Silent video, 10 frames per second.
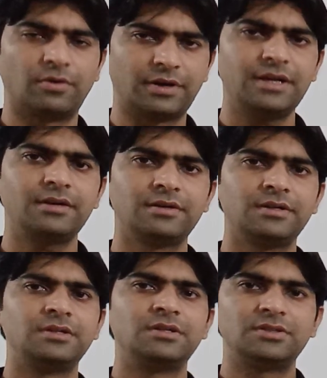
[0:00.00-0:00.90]
Okay,
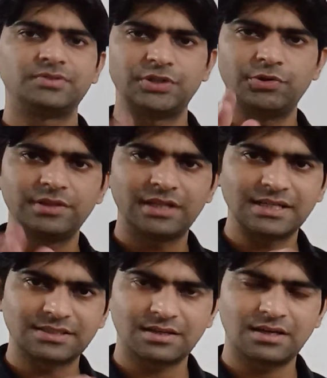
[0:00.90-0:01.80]
see you in the
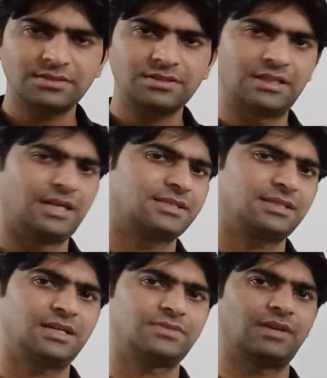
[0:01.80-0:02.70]
next class. In the next
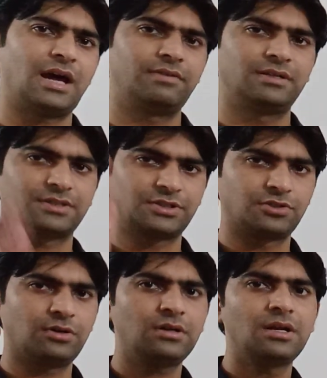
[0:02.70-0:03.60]
class we'll have a
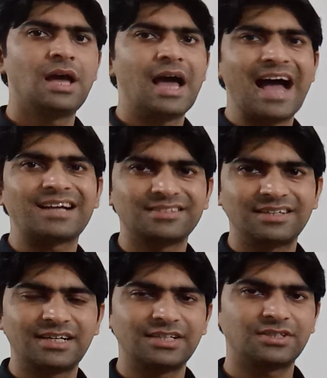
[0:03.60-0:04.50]
discussion on
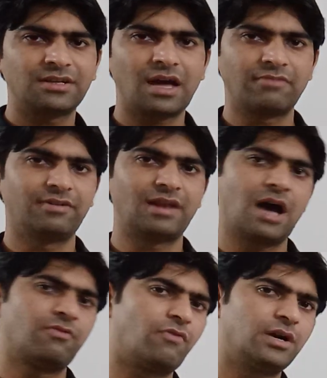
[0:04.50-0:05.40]
acceleration, and we'll
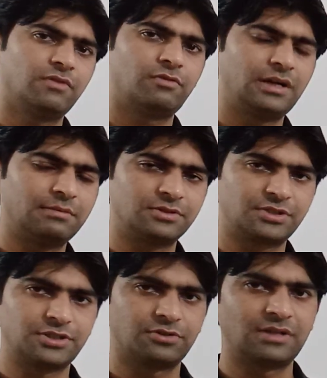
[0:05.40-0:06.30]
have a wonderful
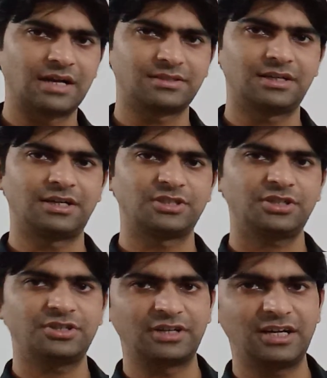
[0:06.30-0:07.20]
demonstration on
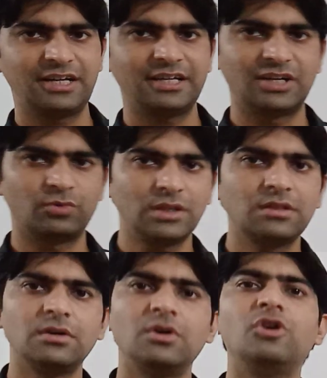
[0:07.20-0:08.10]
acceleration relating it with
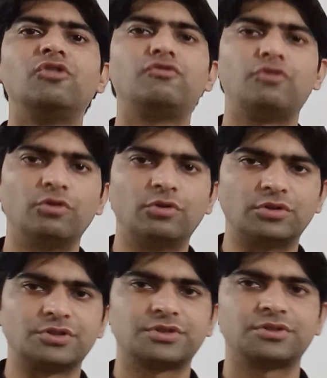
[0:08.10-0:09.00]

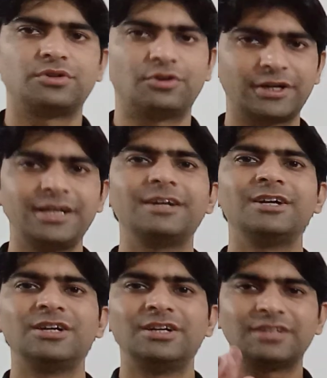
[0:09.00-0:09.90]
force. Okay,
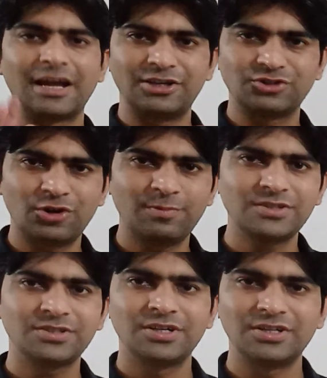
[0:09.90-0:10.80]
thank you so
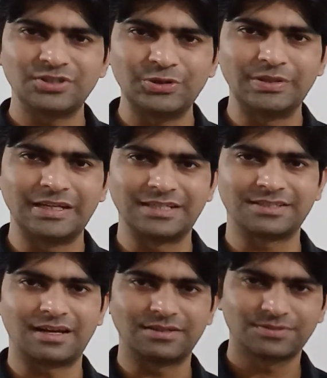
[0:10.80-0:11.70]
much. See you in the next
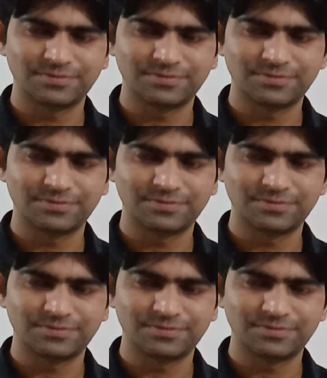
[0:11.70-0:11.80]
class.